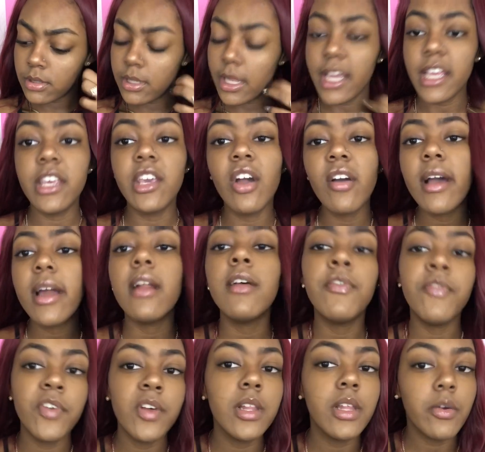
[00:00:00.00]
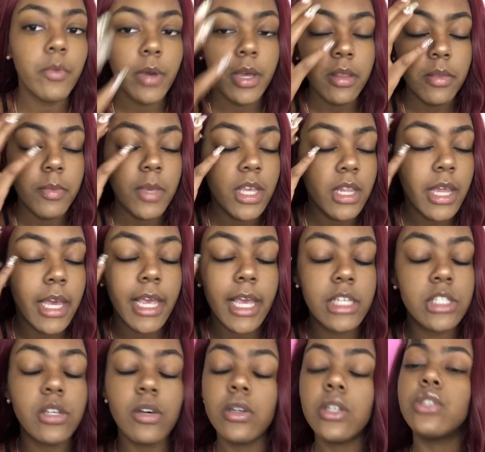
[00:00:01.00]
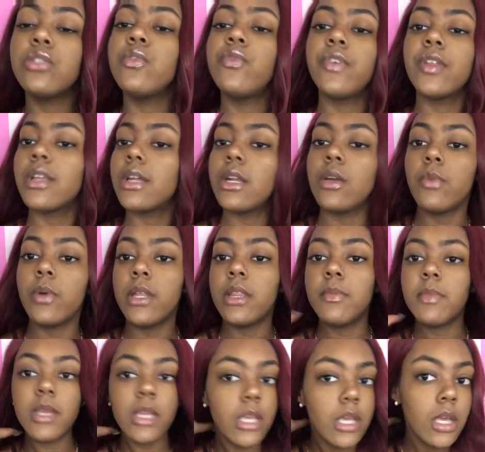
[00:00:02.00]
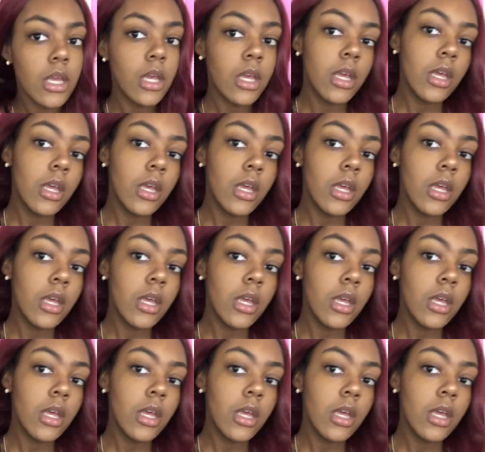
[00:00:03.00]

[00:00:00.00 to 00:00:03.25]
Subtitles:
Like, y'all gotta feel it with me. Like, as long as you're feeling it with me.